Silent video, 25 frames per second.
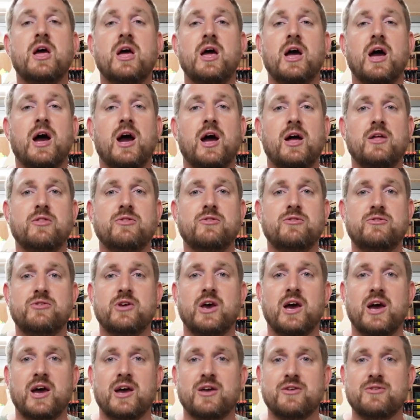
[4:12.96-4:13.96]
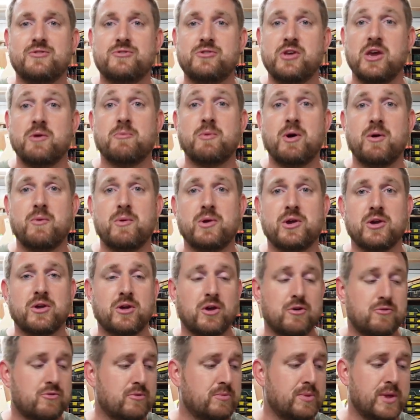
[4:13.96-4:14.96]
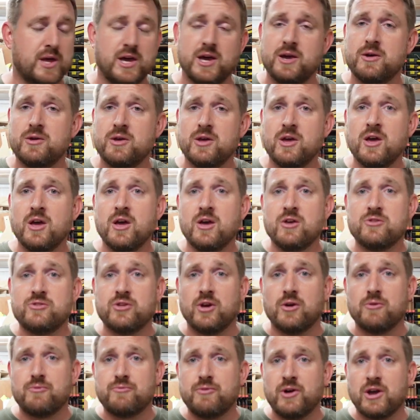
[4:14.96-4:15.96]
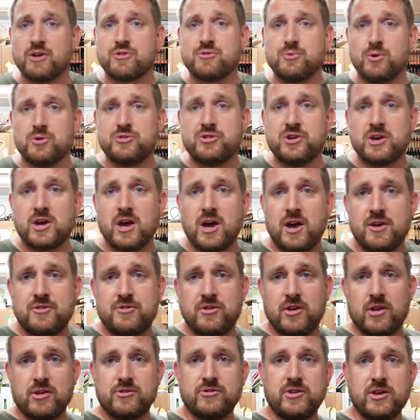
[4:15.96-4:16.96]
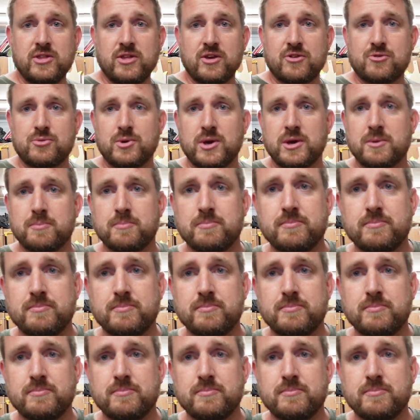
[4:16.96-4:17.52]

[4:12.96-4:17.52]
and seeing where we can go from there. So thanks for watching, guys. I'll see you next week.